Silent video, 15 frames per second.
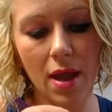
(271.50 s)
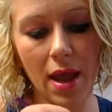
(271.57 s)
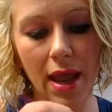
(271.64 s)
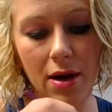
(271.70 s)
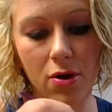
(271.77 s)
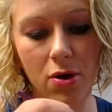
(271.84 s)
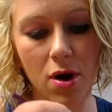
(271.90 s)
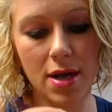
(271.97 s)

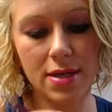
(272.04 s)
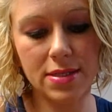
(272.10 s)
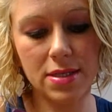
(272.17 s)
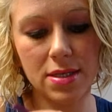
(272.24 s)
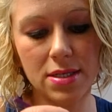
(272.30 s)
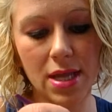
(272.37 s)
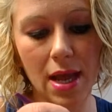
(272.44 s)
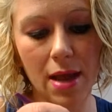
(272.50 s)
and across
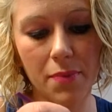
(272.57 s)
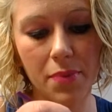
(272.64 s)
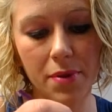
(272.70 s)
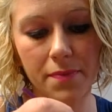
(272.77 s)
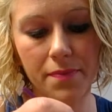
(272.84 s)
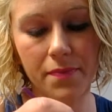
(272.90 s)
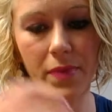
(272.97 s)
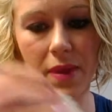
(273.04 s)
the tip,
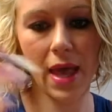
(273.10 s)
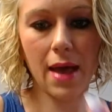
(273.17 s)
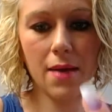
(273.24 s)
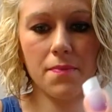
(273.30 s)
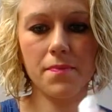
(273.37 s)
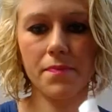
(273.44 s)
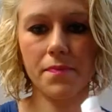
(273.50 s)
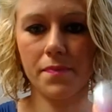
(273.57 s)

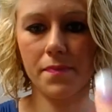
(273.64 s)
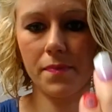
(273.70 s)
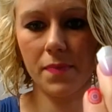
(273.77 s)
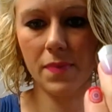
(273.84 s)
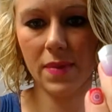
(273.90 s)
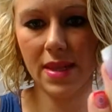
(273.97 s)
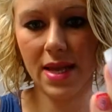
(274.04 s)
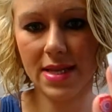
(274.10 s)
okay?
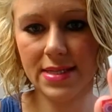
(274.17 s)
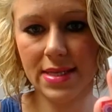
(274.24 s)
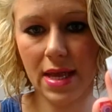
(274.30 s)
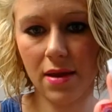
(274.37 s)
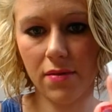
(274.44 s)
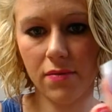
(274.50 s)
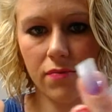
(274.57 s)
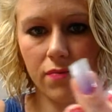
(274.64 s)
That's
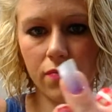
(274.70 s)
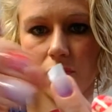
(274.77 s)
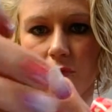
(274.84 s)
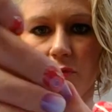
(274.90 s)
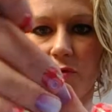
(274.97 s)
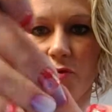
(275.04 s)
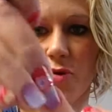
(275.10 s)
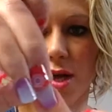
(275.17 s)
it.
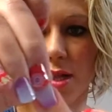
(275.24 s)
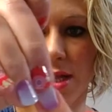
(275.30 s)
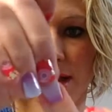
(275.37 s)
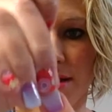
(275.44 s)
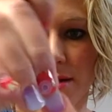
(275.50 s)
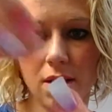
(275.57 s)
Voila.